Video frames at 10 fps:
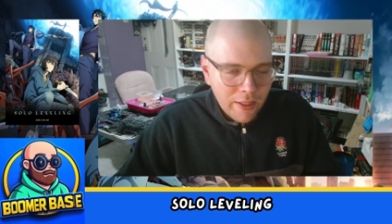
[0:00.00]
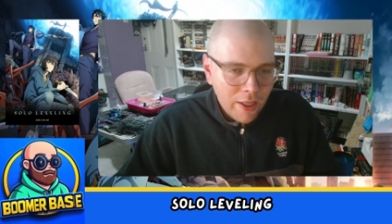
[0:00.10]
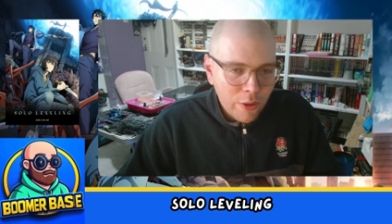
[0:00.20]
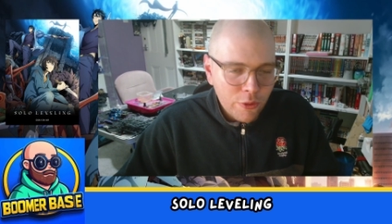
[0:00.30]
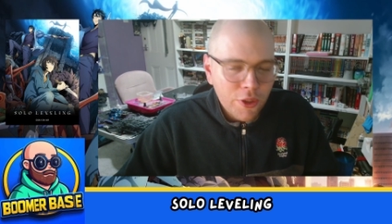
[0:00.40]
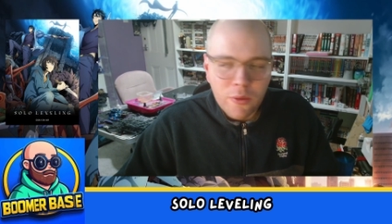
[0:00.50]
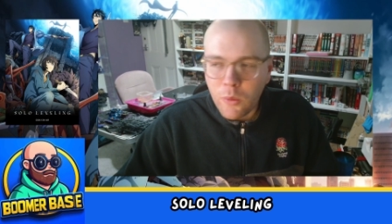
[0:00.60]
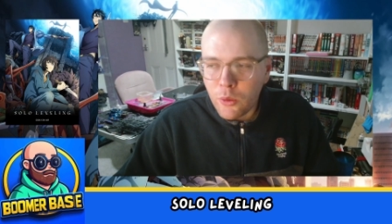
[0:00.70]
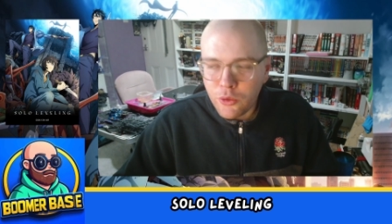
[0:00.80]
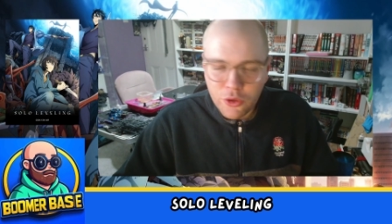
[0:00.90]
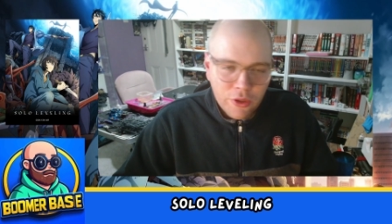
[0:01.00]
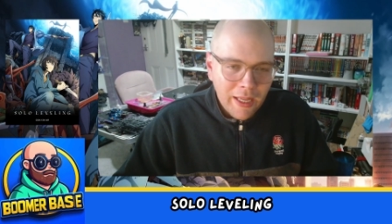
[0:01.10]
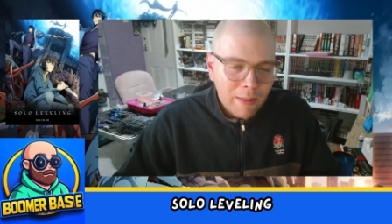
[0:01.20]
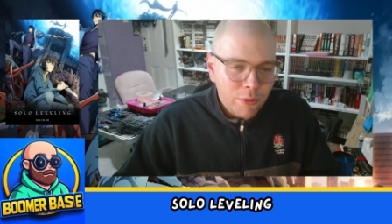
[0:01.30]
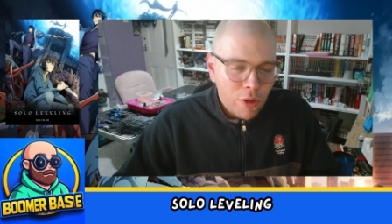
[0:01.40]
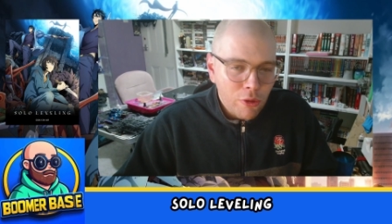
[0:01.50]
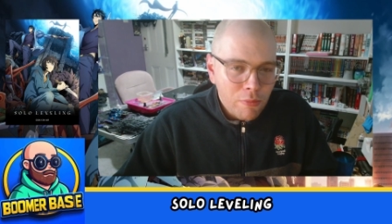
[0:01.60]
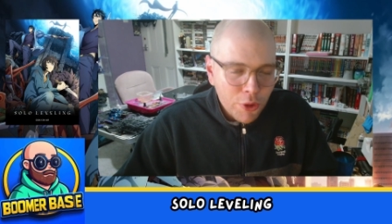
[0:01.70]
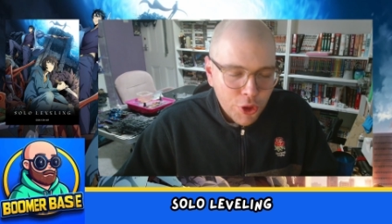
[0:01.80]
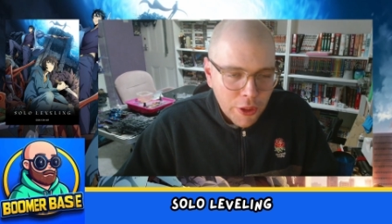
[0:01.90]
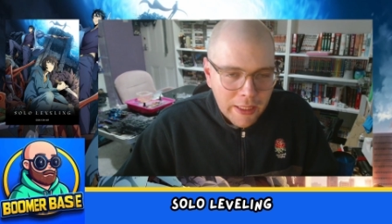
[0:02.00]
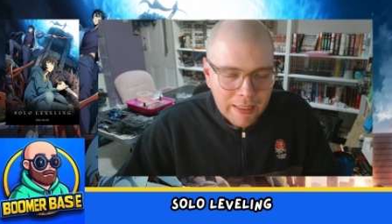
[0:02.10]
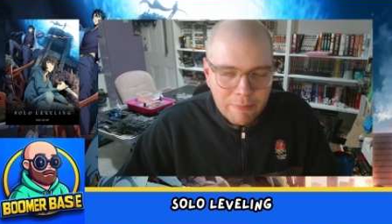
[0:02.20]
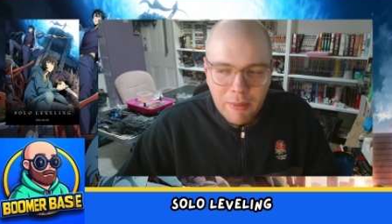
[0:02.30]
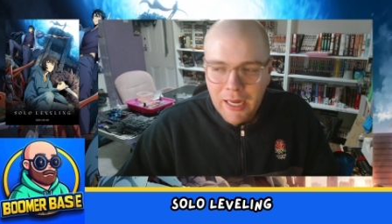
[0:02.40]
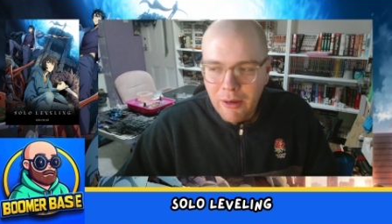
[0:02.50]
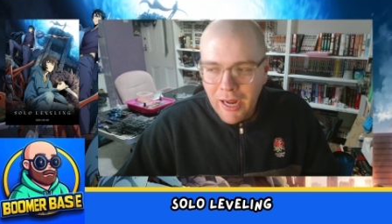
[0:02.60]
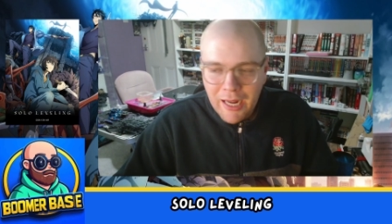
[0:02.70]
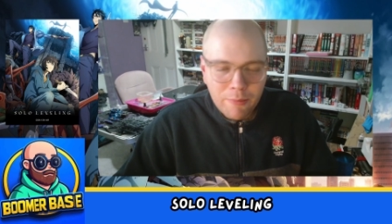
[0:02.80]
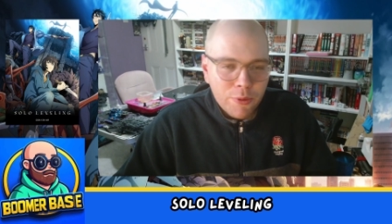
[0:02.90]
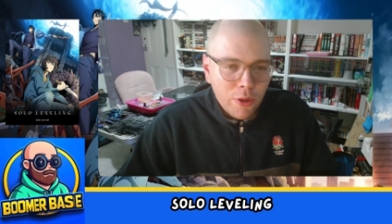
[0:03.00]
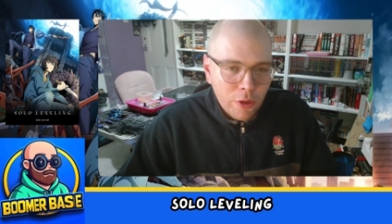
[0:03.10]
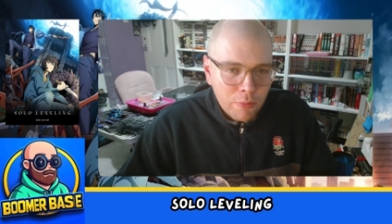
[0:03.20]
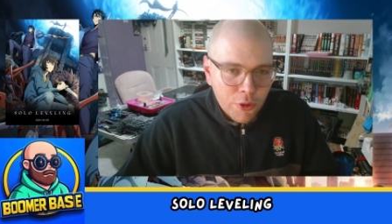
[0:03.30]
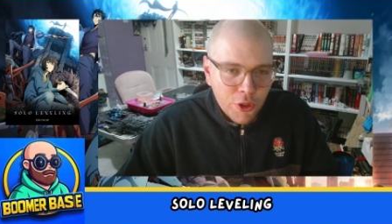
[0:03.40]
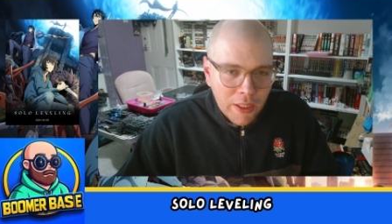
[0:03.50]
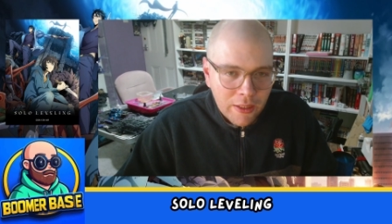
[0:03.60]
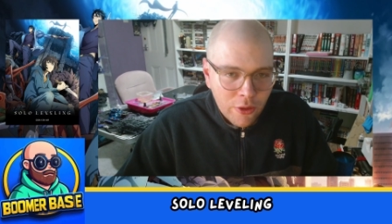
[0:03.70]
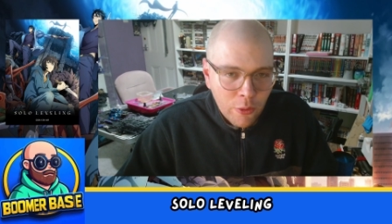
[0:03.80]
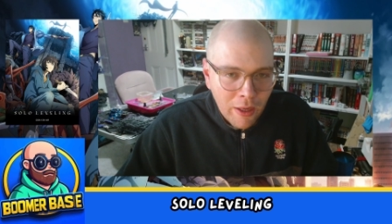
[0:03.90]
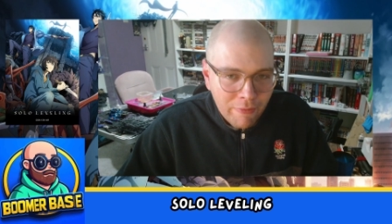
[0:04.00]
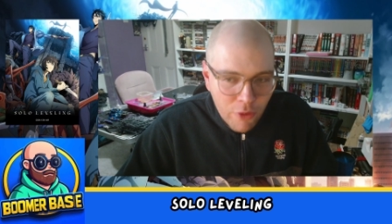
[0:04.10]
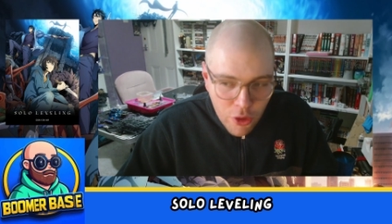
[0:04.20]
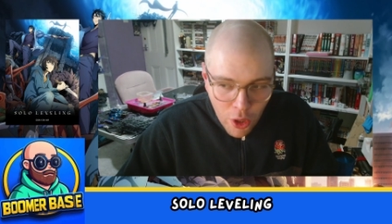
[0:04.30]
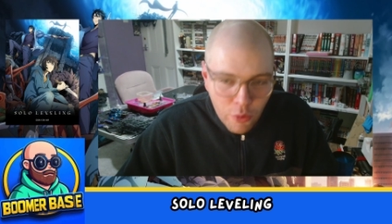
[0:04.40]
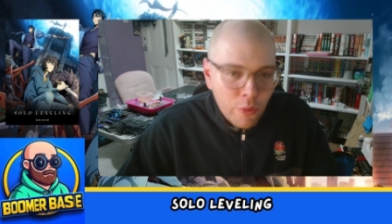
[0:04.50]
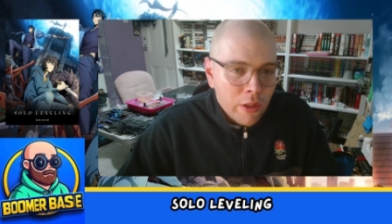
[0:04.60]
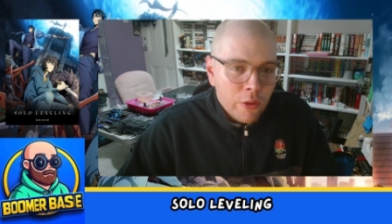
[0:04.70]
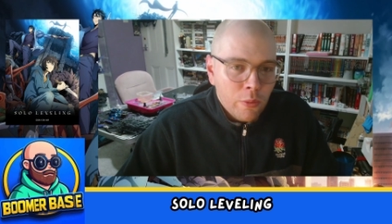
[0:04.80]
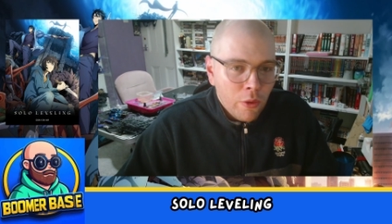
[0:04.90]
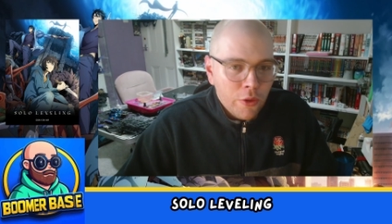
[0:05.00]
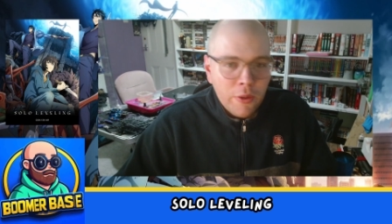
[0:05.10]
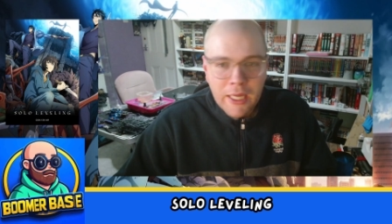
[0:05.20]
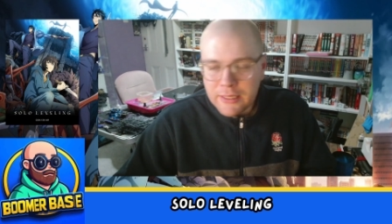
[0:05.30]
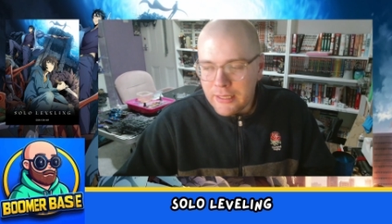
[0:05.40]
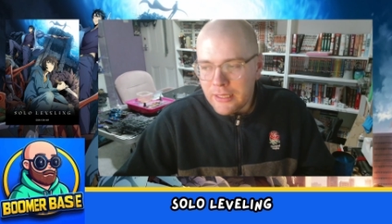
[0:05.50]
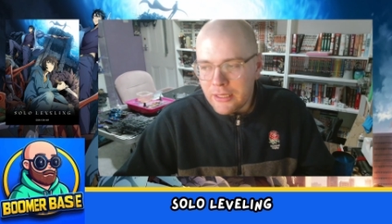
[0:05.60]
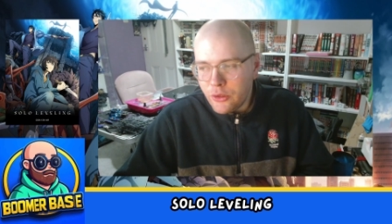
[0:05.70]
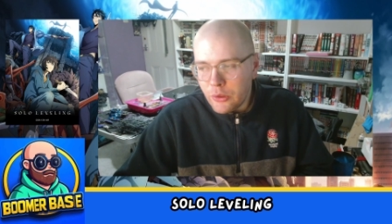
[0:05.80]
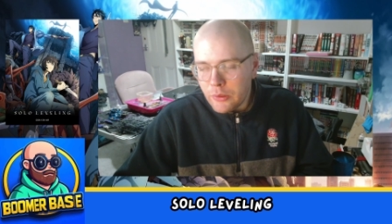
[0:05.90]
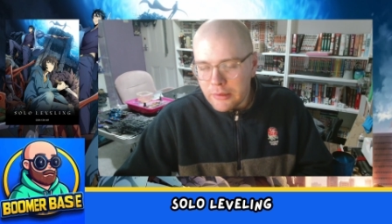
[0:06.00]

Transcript: No, Jinwoo's just an absolute machine, pal. Absolute machine. And you have no clue what you're getting into.